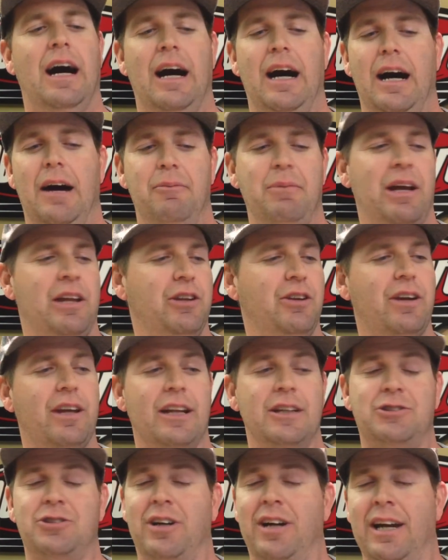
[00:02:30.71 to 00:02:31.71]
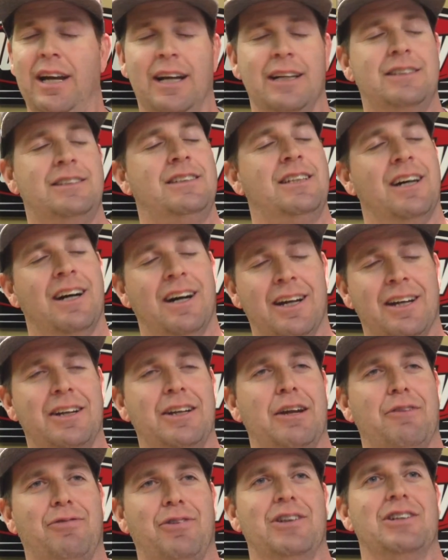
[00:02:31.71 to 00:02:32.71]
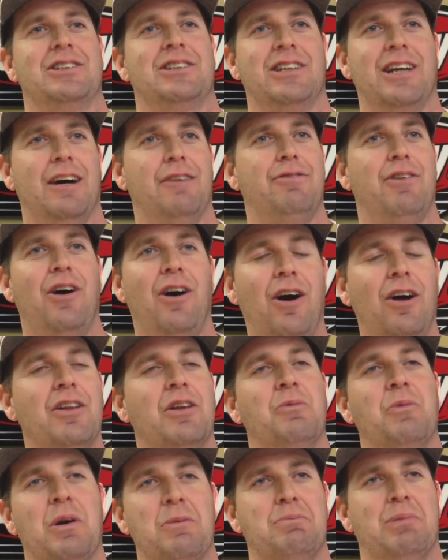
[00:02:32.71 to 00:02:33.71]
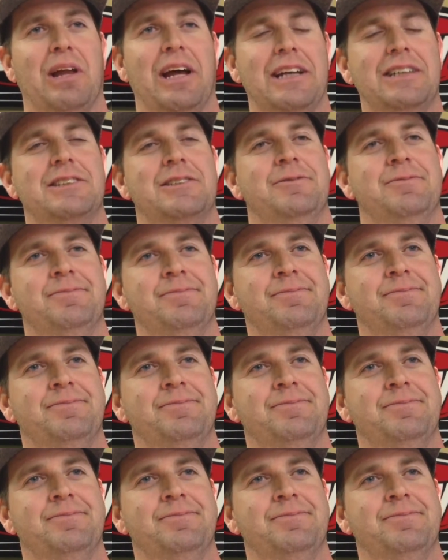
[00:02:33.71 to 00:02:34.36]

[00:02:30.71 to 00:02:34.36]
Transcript: and you get to try a ton of different stuff all in one place.